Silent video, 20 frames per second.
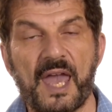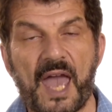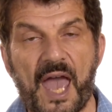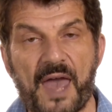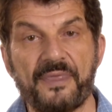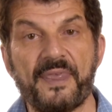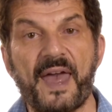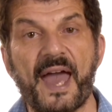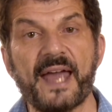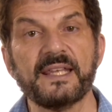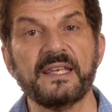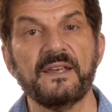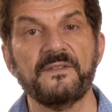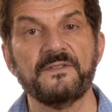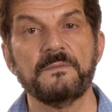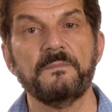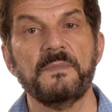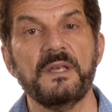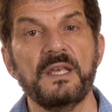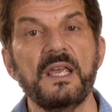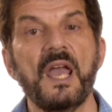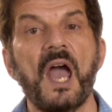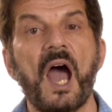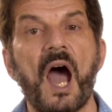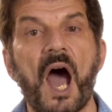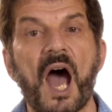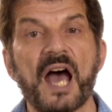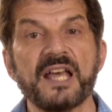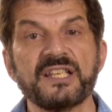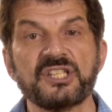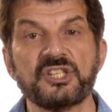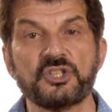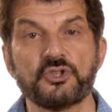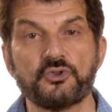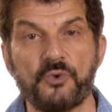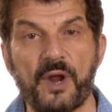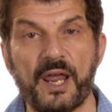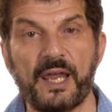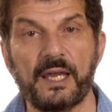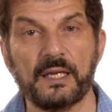And that gives me a
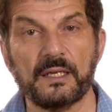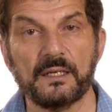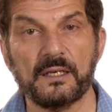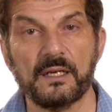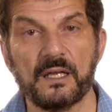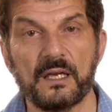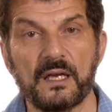strain.